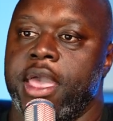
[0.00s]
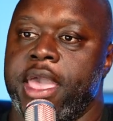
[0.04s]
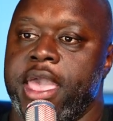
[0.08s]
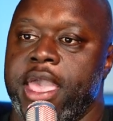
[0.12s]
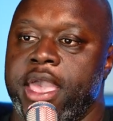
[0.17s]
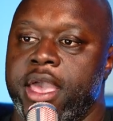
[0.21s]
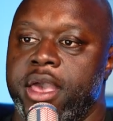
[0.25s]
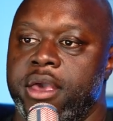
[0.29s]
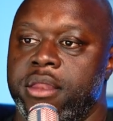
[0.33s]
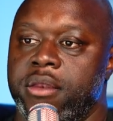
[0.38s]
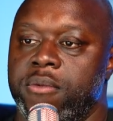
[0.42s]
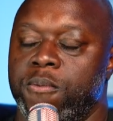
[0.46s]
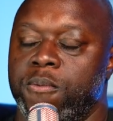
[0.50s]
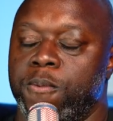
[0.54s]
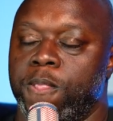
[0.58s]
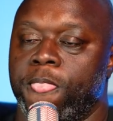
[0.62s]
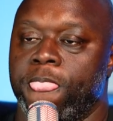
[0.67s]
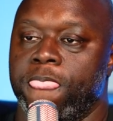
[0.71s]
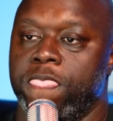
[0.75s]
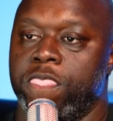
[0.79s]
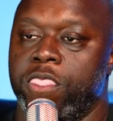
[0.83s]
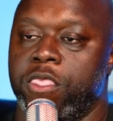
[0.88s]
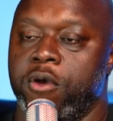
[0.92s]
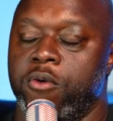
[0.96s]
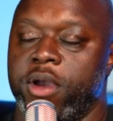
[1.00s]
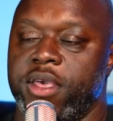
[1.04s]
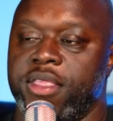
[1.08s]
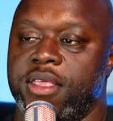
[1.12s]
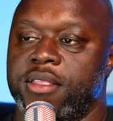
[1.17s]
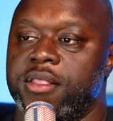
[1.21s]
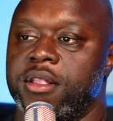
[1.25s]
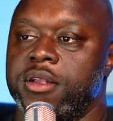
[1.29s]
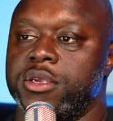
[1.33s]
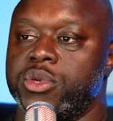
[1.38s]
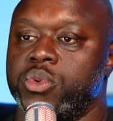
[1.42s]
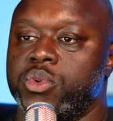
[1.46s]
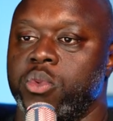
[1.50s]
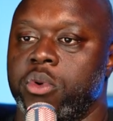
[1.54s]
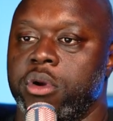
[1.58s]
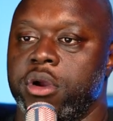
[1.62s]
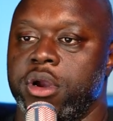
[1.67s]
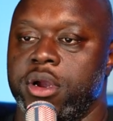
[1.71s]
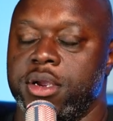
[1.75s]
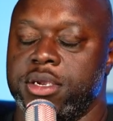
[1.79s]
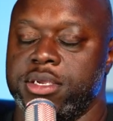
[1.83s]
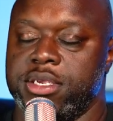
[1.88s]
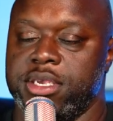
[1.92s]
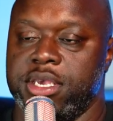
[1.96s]
And the way that this
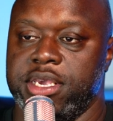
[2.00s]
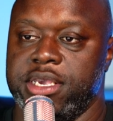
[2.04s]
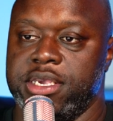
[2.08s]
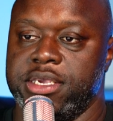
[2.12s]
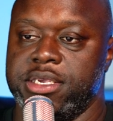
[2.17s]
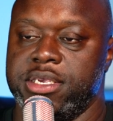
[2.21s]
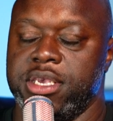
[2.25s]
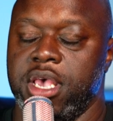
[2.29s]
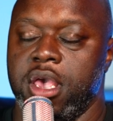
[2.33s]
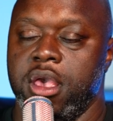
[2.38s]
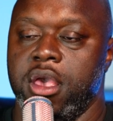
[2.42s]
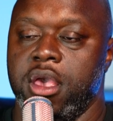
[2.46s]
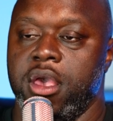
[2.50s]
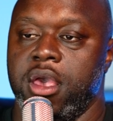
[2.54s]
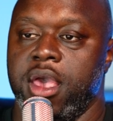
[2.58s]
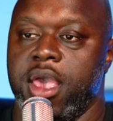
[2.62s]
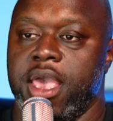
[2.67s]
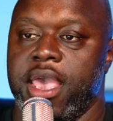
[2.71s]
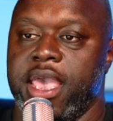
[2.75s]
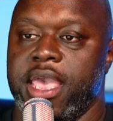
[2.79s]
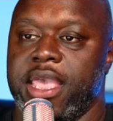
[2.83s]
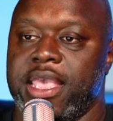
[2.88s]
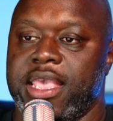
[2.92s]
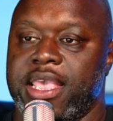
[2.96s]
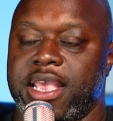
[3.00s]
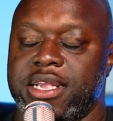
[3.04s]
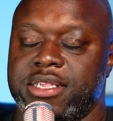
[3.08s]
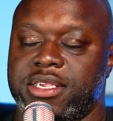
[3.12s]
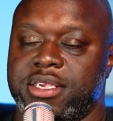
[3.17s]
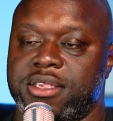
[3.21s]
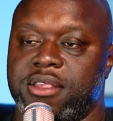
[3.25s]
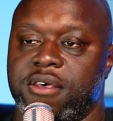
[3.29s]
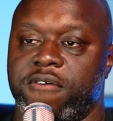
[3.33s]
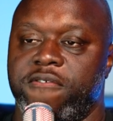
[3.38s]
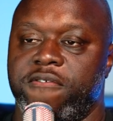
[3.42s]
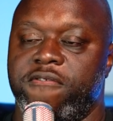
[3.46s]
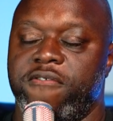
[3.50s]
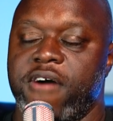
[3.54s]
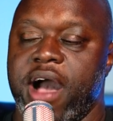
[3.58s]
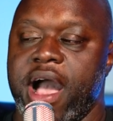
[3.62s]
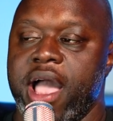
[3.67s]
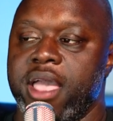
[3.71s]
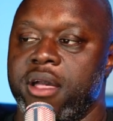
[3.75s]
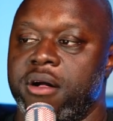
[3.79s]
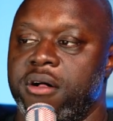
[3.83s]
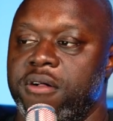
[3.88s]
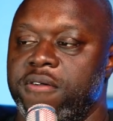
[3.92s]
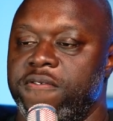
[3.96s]
works is it gets the
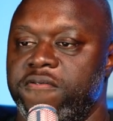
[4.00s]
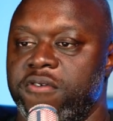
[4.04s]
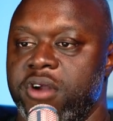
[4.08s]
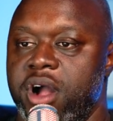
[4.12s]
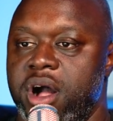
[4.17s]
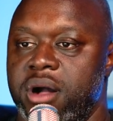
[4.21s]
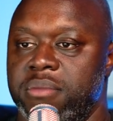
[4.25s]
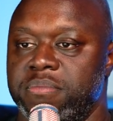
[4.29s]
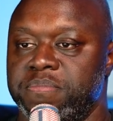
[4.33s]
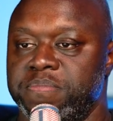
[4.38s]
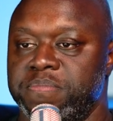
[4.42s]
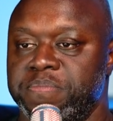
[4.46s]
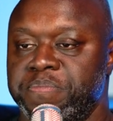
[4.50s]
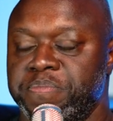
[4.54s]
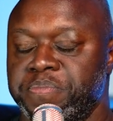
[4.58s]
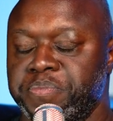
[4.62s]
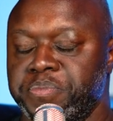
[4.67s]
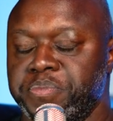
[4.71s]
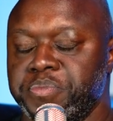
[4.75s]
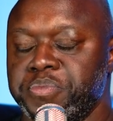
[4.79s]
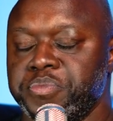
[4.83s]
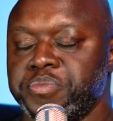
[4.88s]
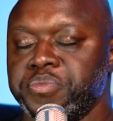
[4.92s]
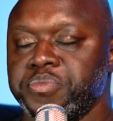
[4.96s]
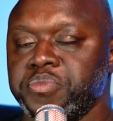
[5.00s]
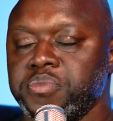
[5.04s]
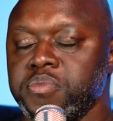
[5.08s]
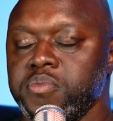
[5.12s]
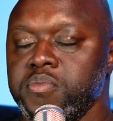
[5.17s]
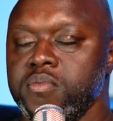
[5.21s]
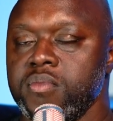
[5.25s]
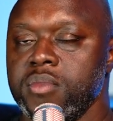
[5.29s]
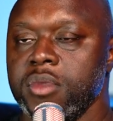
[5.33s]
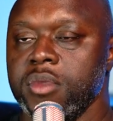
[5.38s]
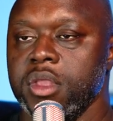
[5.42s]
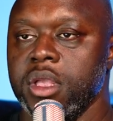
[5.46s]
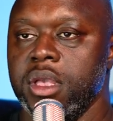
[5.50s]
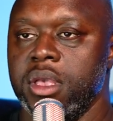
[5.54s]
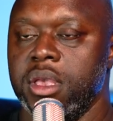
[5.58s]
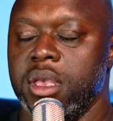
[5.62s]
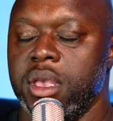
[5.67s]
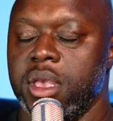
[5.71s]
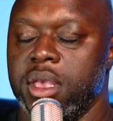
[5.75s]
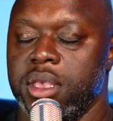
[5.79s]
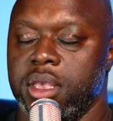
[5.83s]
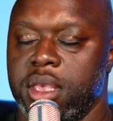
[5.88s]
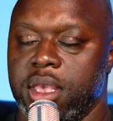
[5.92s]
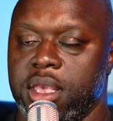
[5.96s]
file from
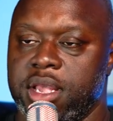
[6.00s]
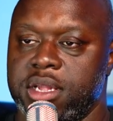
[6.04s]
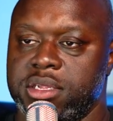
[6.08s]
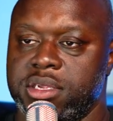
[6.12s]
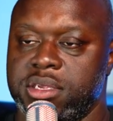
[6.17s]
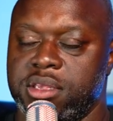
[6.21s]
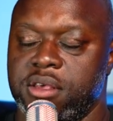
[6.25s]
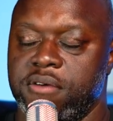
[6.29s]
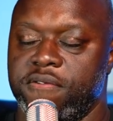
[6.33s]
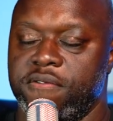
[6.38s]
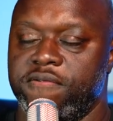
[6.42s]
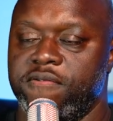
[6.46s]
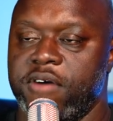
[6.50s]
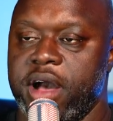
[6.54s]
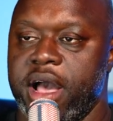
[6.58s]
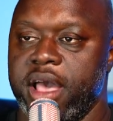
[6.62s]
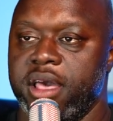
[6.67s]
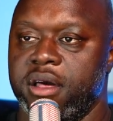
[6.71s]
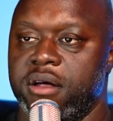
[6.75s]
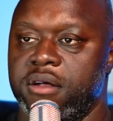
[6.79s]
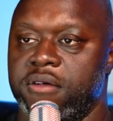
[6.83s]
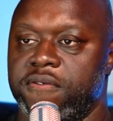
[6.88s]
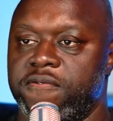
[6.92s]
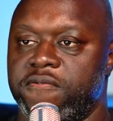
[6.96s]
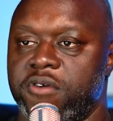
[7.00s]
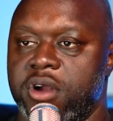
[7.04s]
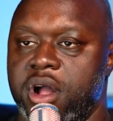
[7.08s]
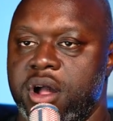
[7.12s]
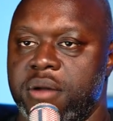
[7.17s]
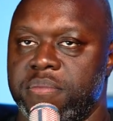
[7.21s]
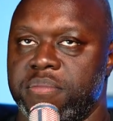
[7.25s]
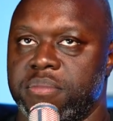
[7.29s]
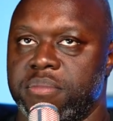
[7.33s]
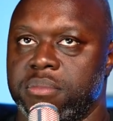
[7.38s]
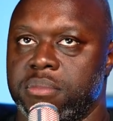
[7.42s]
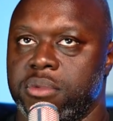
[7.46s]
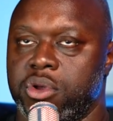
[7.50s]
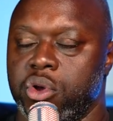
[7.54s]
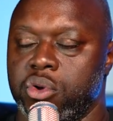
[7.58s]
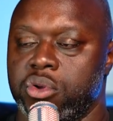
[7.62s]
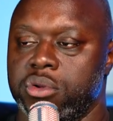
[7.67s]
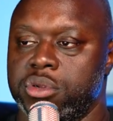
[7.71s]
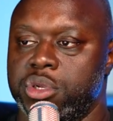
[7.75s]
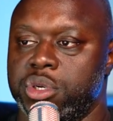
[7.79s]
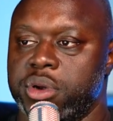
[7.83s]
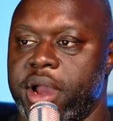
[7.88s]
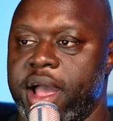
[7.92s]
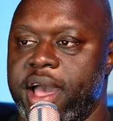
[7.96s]
it, it gets the file from
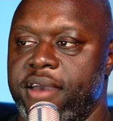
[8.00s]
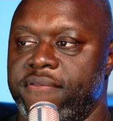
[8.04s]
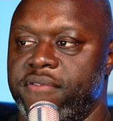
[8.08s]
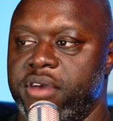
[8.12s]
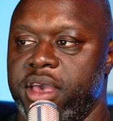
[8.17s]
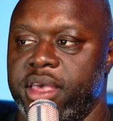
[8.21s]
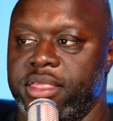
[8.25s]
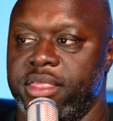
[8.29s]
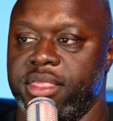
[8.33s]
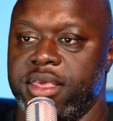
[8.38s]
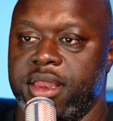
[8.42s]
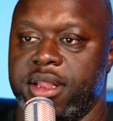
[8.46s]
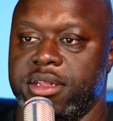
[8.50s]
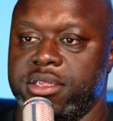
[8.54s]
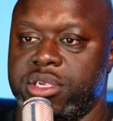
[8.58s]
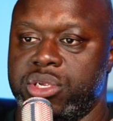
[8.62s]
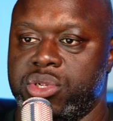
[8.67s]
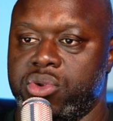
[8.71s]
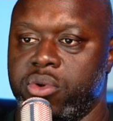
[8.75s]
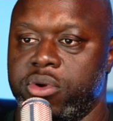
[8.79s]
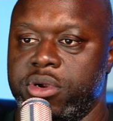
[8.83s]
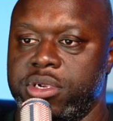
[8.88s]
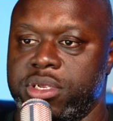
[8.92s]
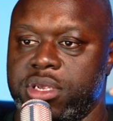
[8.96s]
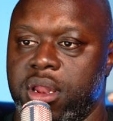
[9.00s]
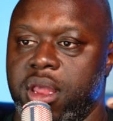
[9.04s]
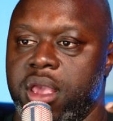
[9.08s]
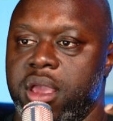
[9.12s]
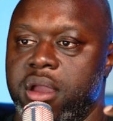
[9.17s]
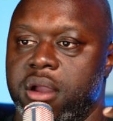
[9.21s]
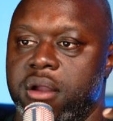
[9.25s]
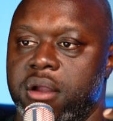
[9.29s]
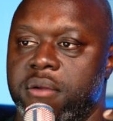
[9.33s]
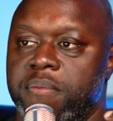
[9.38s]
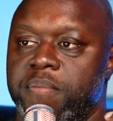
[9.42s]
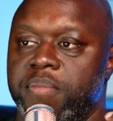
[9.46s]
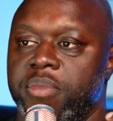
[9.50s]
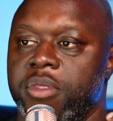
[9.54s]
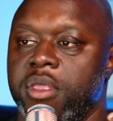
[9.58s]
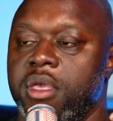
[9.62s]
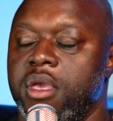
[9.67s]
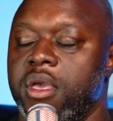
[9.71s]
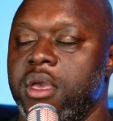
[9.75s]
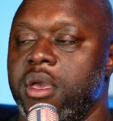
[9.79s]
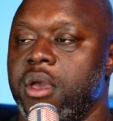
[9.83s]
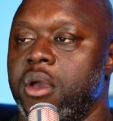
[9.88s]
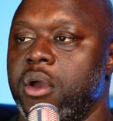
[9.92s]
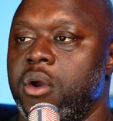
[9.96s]
Google Drive and then it stores it here.
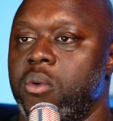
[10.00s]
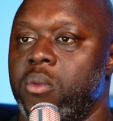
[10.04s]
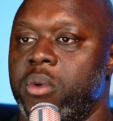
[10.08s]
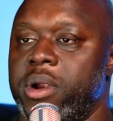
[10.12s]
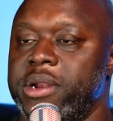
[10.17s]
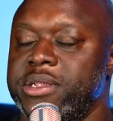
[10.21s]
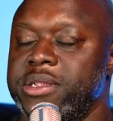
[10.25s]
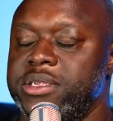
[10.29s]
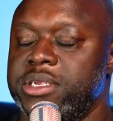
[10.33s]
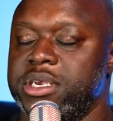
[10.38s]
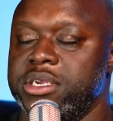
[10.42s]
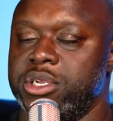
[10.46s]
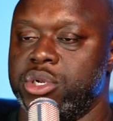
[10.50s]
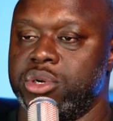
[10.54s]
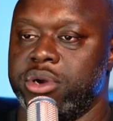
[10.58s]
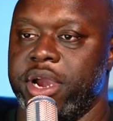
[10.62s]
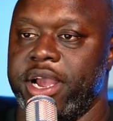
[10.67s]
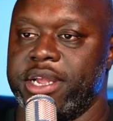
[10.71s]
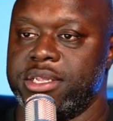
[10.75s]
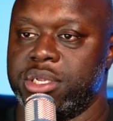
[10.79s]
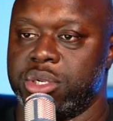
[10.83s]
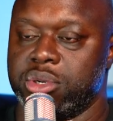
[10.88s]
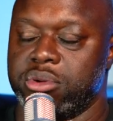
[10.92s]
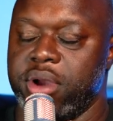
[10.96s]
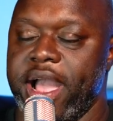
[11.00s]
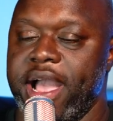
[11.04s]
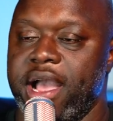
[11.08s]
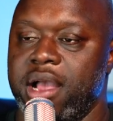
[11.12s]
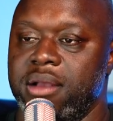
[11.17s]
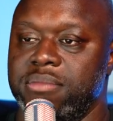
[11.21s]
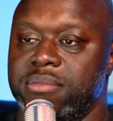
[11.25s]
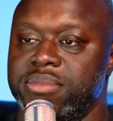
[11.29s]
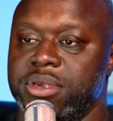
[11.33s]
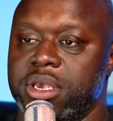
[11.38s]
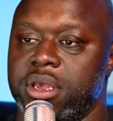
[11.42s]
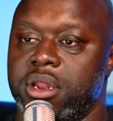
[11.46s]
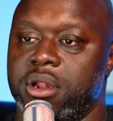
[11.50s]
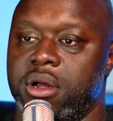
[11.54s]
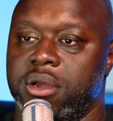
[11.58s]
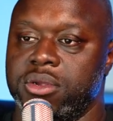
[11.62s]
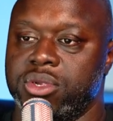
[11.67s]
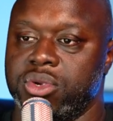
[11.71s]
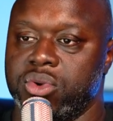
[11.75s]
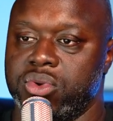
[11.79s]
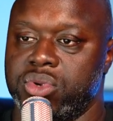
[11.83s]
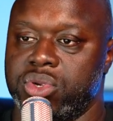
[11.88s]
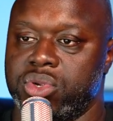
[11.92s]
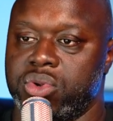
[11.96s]
Once it transcribes, it
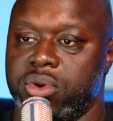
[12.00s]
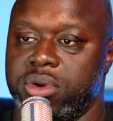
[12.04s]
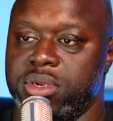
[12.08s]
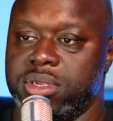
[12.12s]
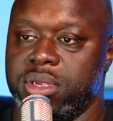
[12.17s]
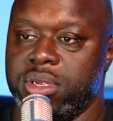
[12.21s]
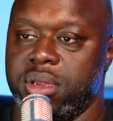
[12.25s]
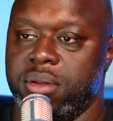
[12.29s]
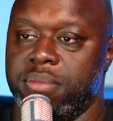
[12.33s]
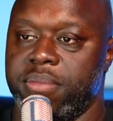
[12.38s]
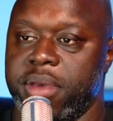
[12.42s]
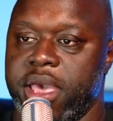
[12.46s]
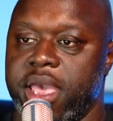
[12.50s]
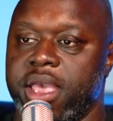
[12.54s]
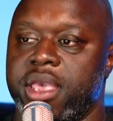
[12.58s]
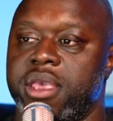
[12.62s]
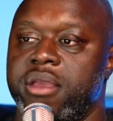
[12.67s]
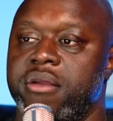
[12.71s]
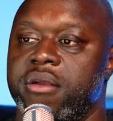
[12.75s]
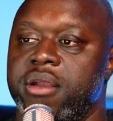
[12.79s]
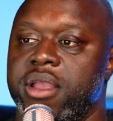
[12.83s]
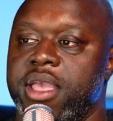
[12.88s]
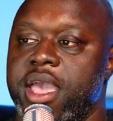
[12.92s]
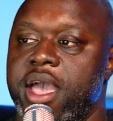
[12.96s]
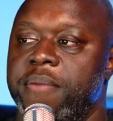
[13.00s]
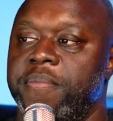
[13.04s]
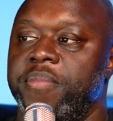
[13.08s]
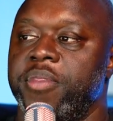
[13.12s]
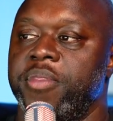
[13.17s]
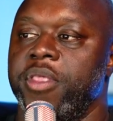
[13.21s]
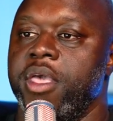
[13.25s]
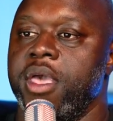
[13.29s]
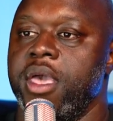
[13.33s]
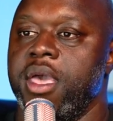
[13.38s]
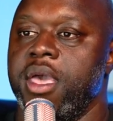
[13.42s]
also stores it back here again.